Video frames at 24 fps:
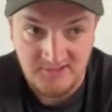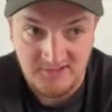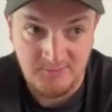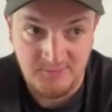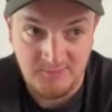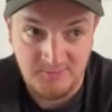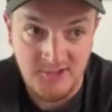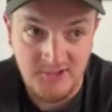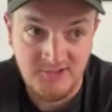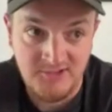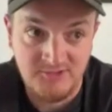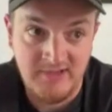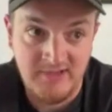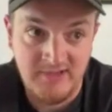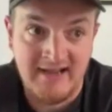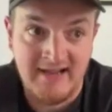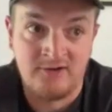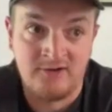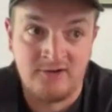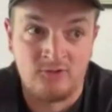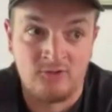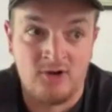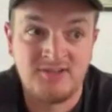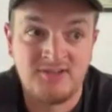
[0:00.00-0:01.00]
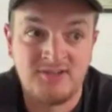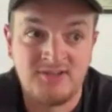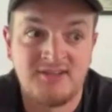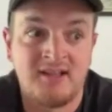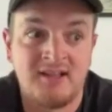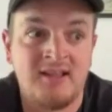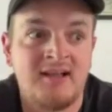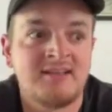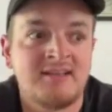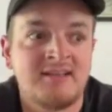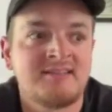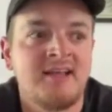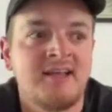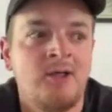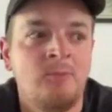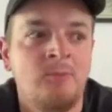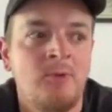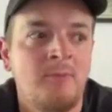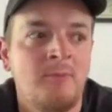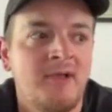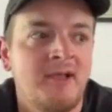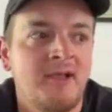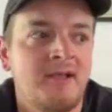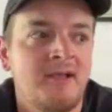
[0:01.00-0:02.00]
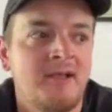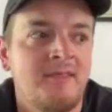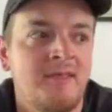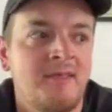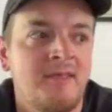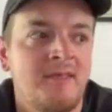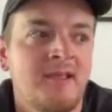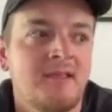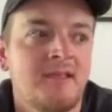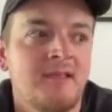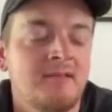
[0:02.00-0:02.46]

Because we kind of rushed the last album a bit, I think.